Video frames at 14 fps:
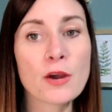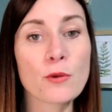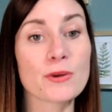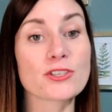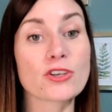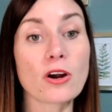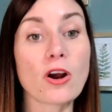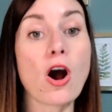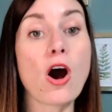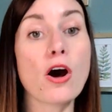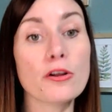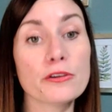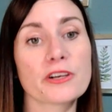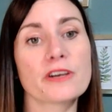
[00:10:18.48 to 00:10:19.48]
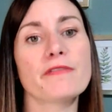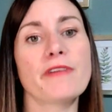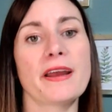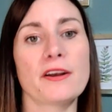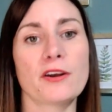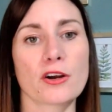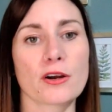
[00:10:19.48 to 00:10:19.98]
which are all
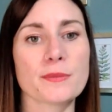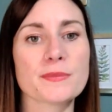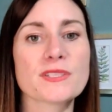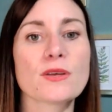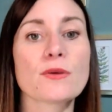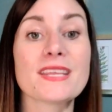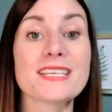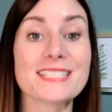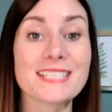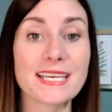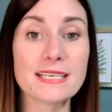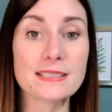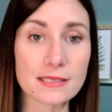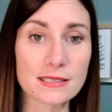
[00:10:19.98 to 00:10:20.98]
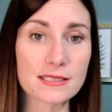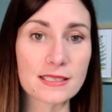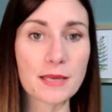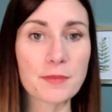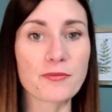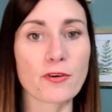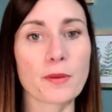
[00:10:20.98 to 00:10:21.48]
nervine herbs. So this is a
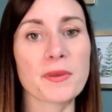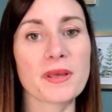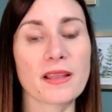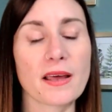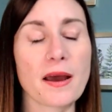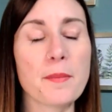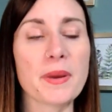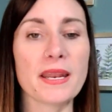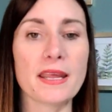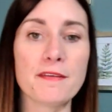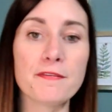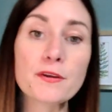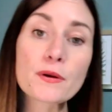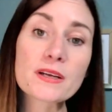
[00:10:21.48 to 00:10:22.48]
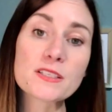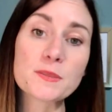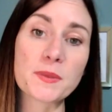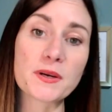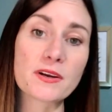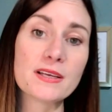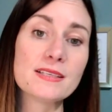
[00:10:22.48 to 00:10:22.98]
sleep formula, but if you're
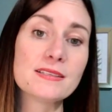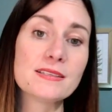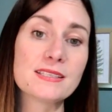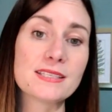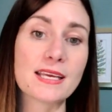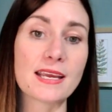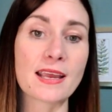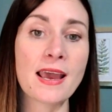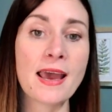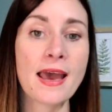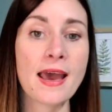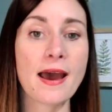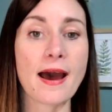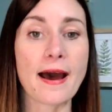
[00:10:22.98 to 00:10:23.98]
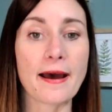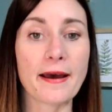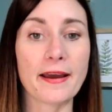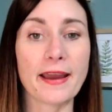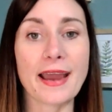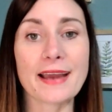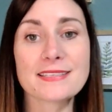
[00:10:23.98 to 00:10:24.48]
experiencing
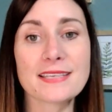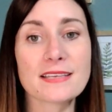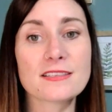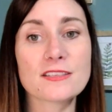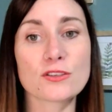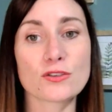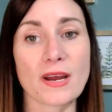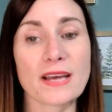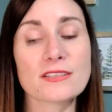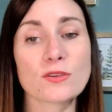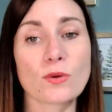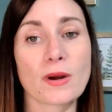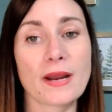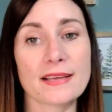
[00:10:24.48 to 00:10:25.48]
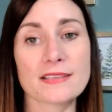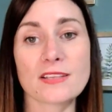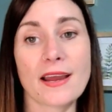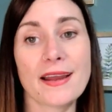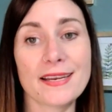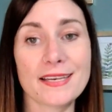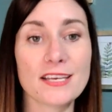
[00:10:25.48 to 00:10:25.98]
uh, excess stress or
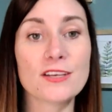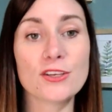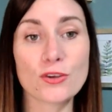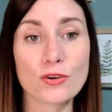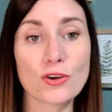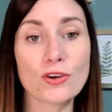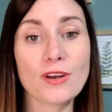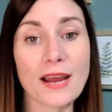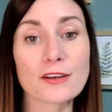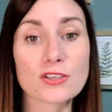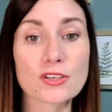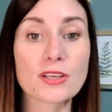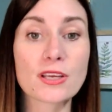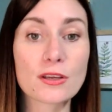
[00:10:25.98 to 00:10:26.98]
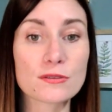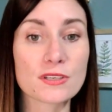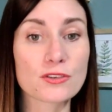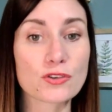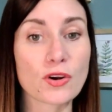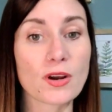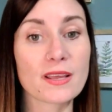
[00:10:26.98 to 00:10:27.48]
anxiety, you could actually use
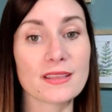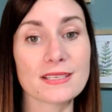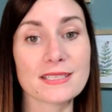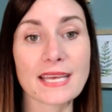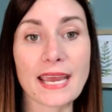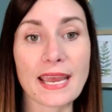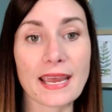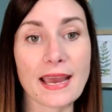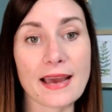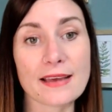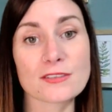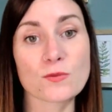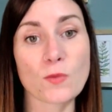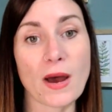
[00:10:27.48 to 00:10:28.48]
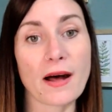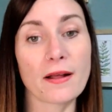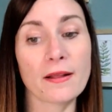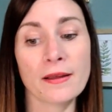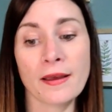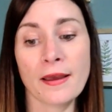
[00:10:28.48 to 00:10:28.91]
it during the day as well.